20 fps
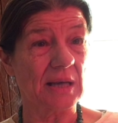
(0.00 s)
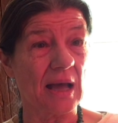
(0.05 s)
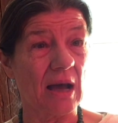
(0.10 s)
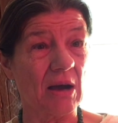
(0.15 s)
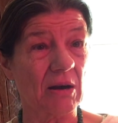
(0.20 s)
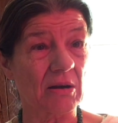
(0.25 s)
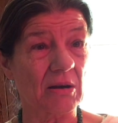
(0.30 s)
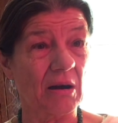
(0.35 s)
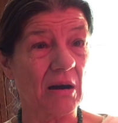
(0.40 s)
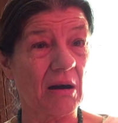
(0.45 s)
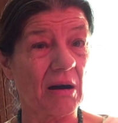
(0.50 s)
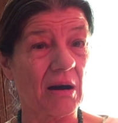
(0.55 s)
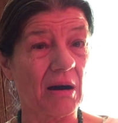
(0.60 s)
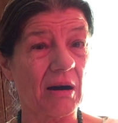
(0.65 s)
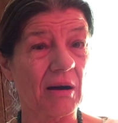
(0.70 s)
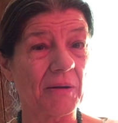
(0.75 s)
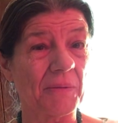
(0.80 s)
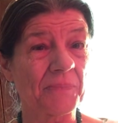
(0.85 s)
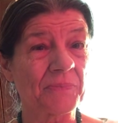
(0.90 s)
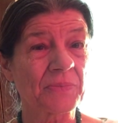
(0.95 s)

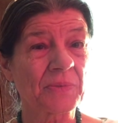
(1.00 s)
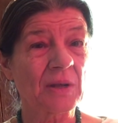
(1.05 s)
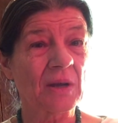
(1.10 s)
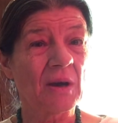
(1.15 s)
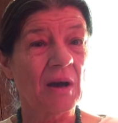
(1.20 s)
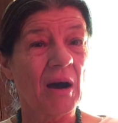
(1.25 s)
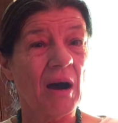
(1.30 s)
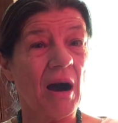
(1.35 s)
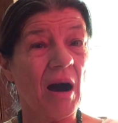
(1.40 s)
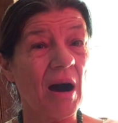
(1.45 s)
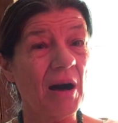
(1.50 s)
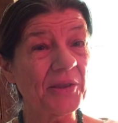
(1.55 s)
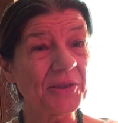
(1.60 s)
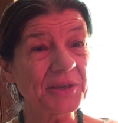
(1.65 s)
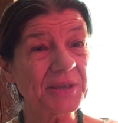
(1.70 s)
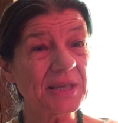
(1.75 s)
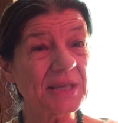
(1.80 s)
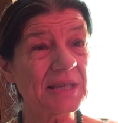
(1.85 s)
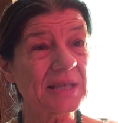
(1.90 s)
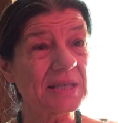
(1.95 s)
alcohol. All the
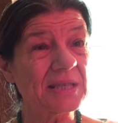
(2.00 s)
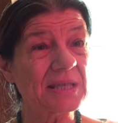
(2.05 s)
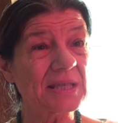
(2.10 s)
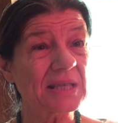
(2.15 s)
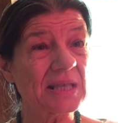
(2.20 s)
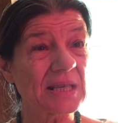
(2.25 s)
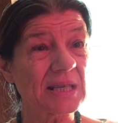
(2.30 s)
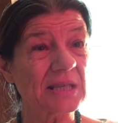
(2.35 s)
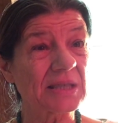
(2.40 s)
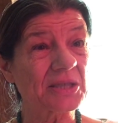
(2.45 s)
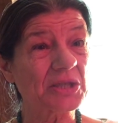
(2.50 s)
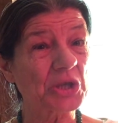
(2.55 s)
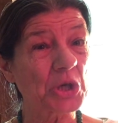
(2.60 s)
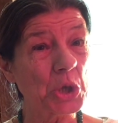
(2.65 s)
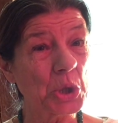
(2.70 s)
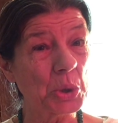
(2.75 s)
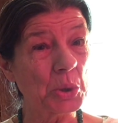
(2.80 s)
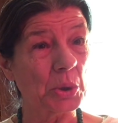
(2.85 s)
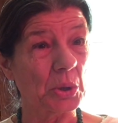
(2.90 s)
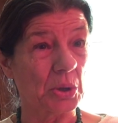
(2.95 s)
kids think it's
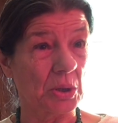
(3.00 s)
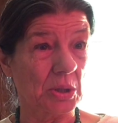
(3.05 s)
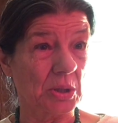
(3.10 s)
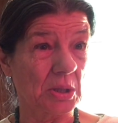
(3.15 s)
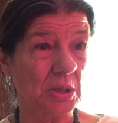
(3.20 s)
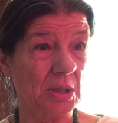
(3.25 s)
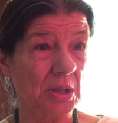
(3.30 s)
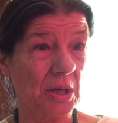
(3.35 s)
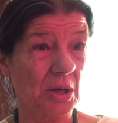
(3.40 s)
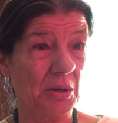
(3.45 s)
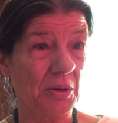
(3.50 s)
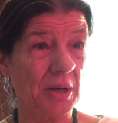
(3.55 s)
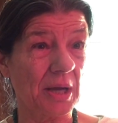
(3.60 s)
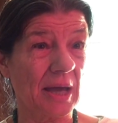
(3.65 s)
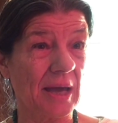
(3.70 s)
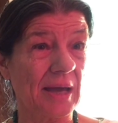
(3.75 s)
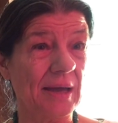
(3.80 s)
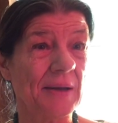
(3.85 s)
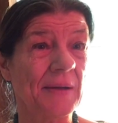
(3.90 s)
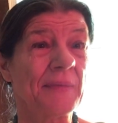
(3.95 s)
cool,
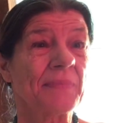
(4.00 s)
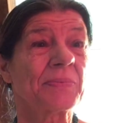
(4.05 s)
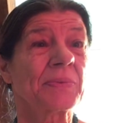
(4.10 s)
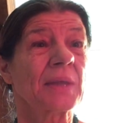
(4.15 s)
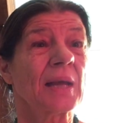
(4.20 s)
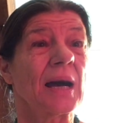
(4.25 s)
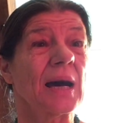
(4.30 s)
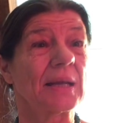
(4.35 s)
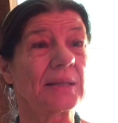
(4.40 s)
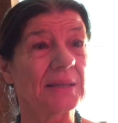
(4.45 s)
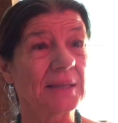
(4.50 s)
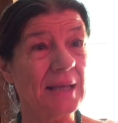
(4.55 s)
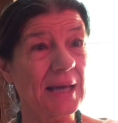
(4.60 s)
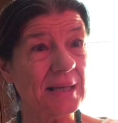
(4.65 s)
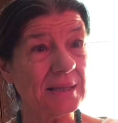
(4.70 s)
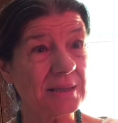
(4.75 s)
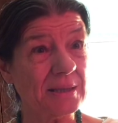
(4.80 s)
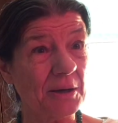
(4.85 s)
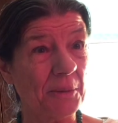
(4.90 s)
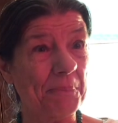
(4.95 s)
okay?
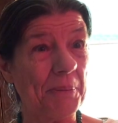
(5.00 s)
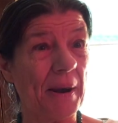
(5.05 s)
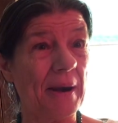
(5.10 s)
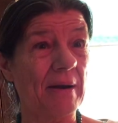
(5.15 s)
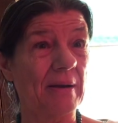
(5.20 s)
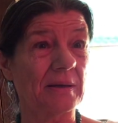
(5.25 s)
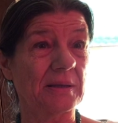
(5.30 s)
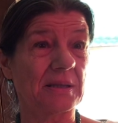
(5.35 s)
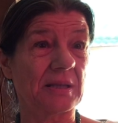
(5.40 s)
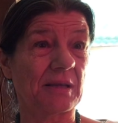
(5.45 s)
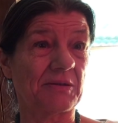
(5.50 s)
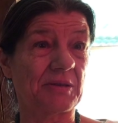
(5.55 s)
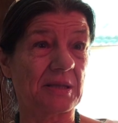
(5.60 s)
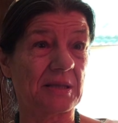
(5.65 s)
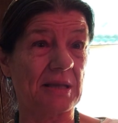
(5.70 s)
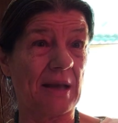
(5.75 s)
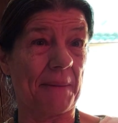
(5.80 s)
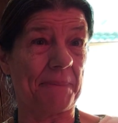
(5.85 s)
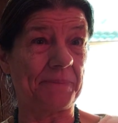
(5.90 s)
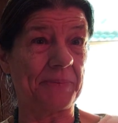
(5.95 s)
Unless their parents have
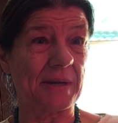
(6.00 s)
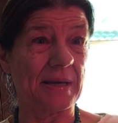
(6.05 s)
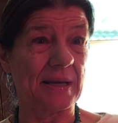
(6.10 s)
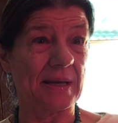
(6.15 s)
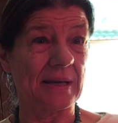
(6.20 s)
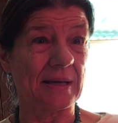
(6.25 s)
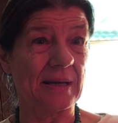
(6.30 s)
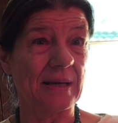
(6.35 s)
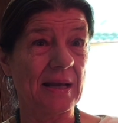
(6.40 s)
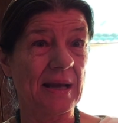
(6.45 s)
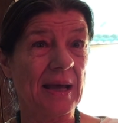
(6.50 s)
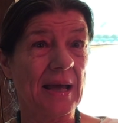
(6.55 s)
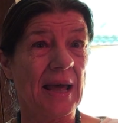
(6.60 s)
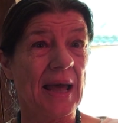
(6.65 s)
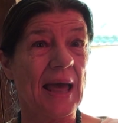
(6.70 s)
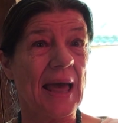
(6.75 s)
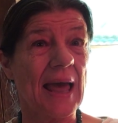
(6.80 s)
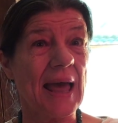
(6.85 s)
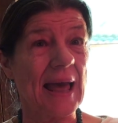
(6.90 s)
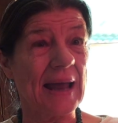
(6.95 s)
stepped in
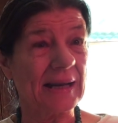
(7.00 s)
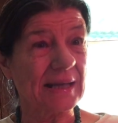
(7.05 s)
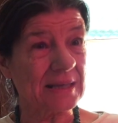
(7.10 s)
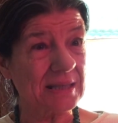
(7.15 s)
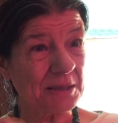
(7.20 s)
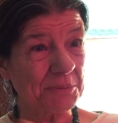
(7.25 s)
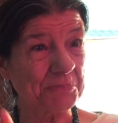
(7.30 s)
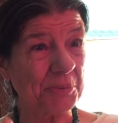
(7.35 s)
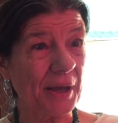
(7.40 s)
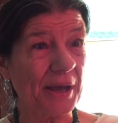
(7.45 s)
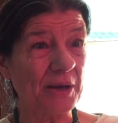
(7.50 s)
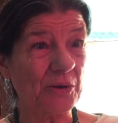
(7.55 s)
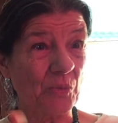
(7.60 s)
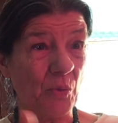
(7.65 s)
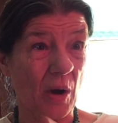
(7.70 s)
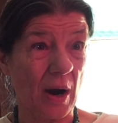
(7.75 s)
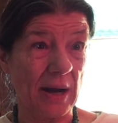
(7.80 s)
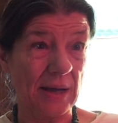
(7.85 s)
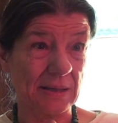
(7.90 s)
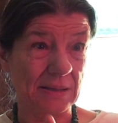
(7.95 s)
and explained
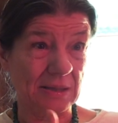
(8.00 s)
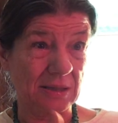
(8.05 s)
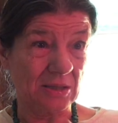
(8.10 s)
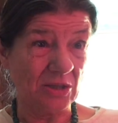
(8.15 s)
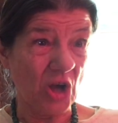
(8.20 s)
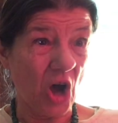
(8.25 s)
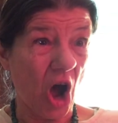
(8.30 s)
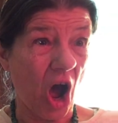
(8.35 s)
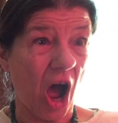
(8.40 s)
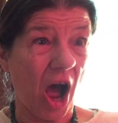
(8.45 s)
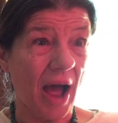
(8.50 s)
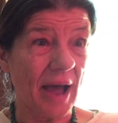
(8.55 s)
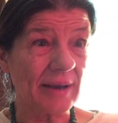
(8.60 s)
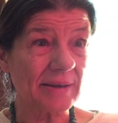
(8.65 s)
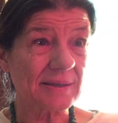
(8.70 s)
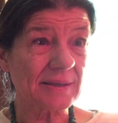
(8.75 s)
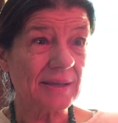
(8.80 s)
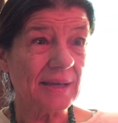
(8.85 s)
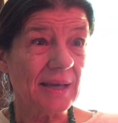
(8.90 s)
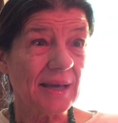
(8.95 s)
why it's not.
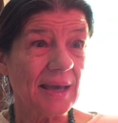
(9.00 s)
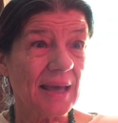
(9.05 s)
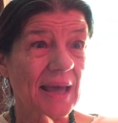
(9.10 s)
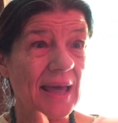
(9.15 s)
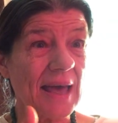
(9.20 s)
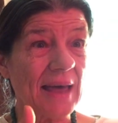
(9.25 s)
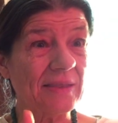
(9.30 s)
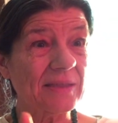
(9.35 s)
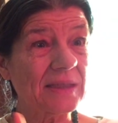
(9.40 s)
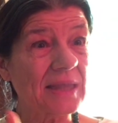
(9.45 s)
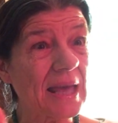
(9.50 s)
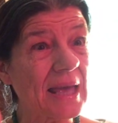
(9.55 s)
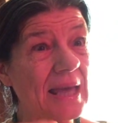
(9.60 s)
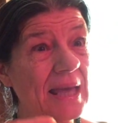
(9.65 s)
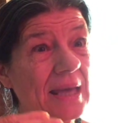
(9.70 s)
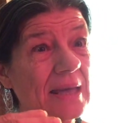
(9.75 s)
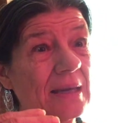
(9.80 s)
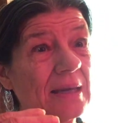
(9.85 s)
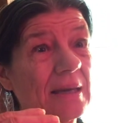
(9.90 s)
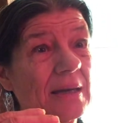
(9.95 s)
And
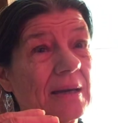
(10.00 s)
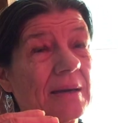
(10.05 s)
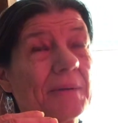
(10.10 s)
they